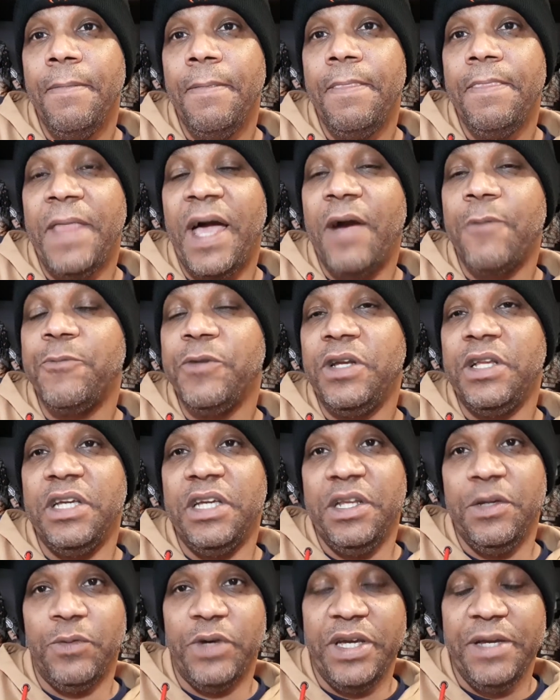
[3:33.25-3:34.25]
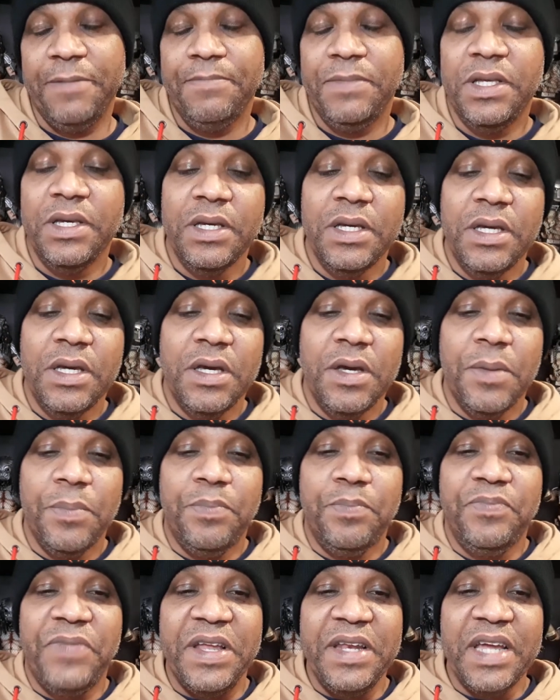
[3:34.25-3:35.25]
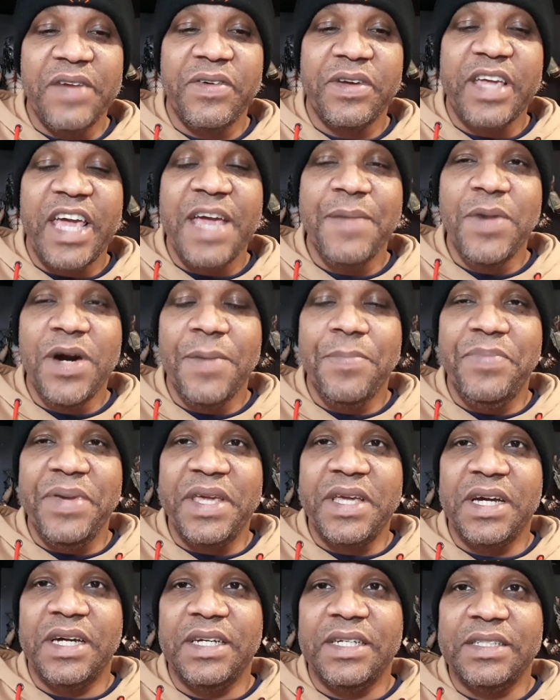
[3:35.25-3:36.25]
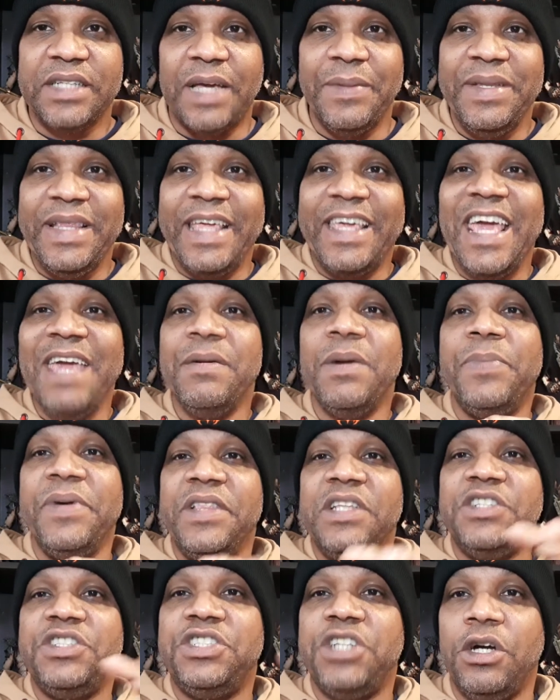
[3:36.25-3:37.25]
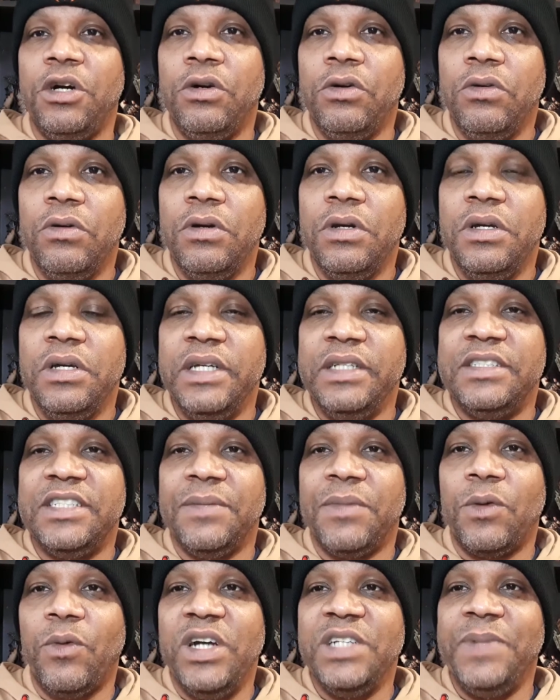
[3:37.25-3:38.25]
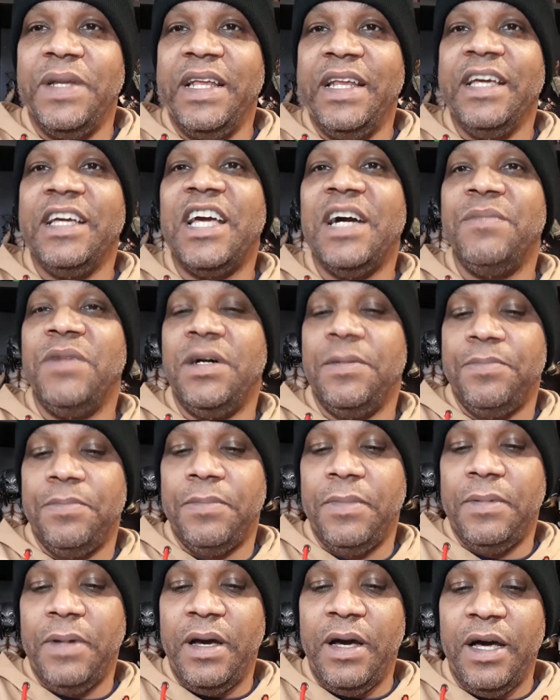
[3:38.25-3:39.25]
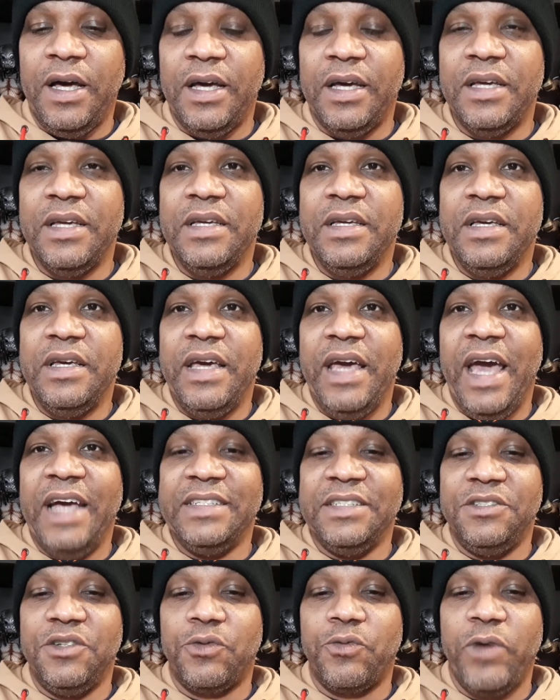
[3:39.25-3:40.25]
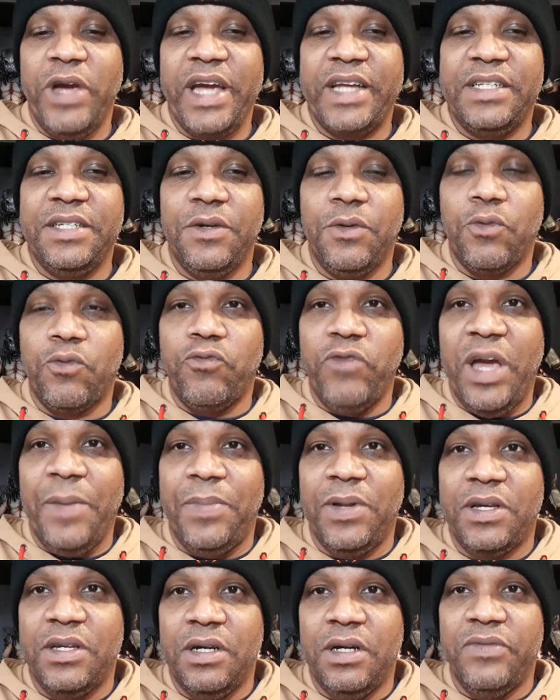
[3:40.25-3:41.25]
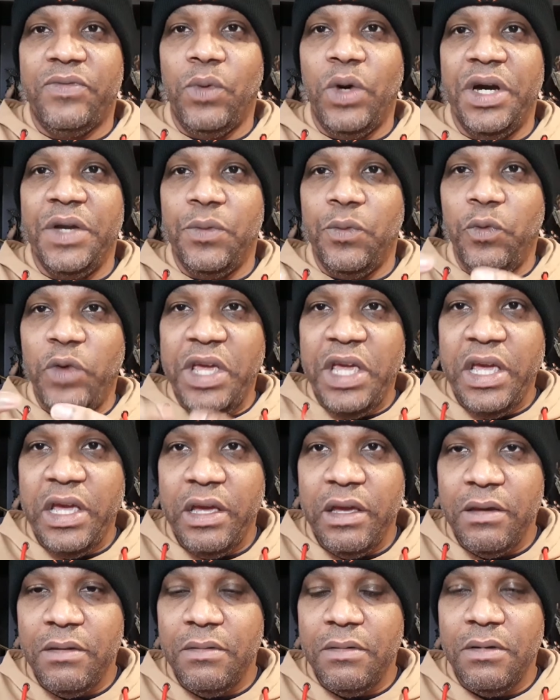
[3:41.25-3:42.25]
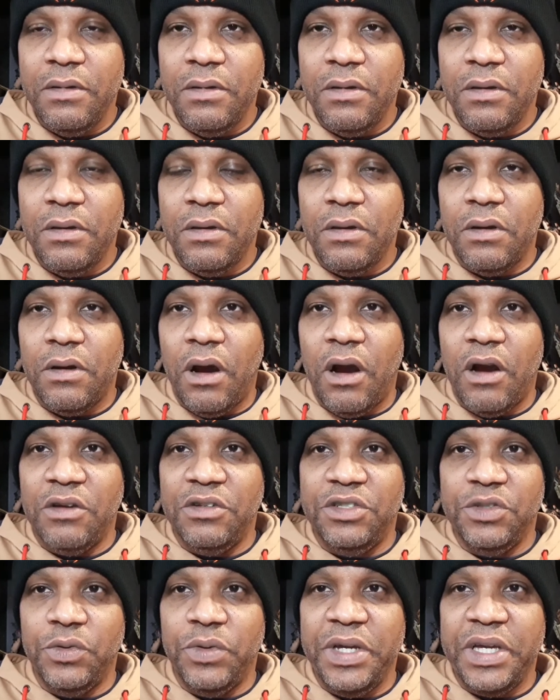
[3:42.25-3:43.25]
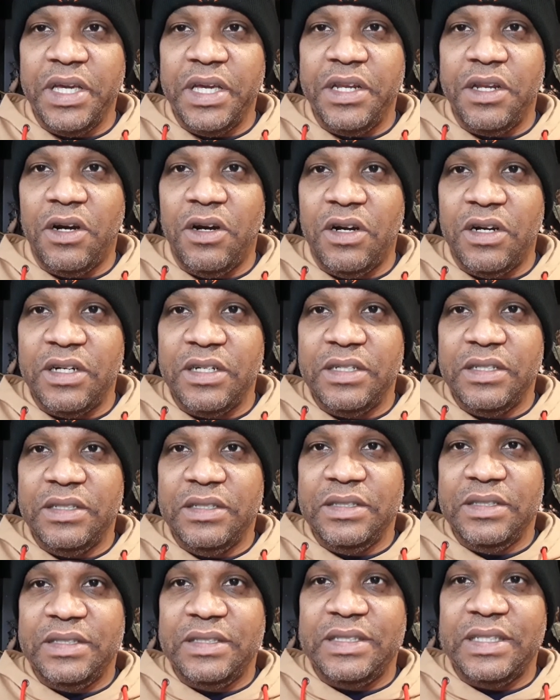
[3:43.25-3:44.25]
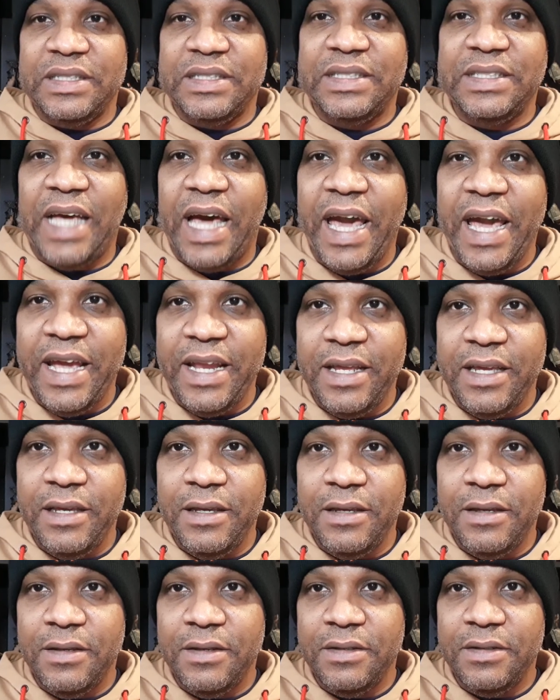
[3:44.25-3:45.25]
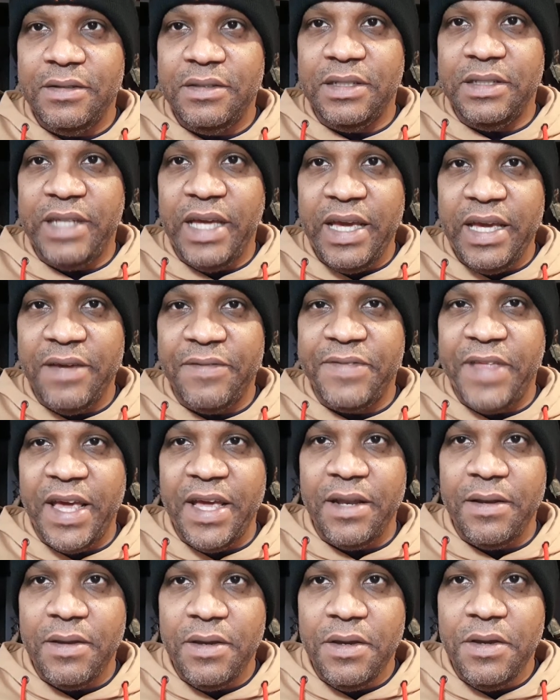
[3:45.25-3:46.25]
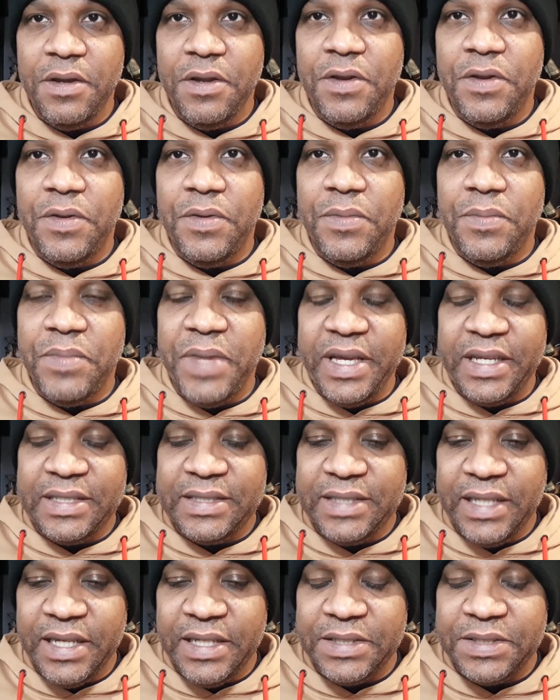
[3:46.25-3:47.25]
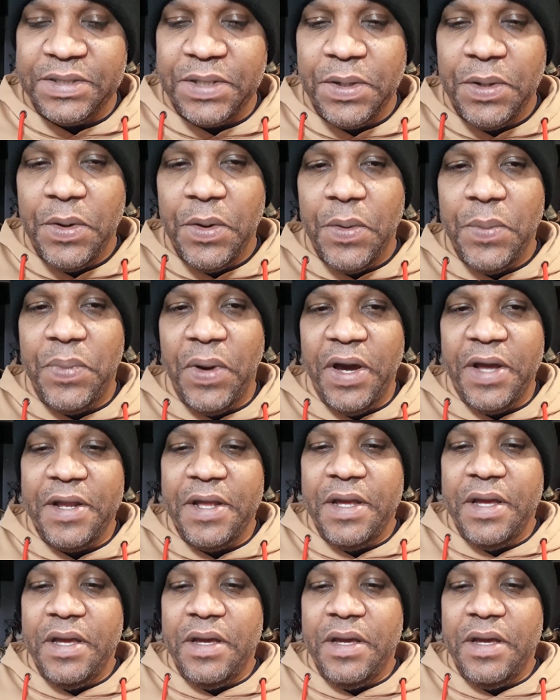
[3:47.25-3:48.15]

Not really, anyway. They never came up because I mean they came up in the show in similar ways, but they didn't come up uh, as a direct replica of what we are doing in our society today, if that makes sense. But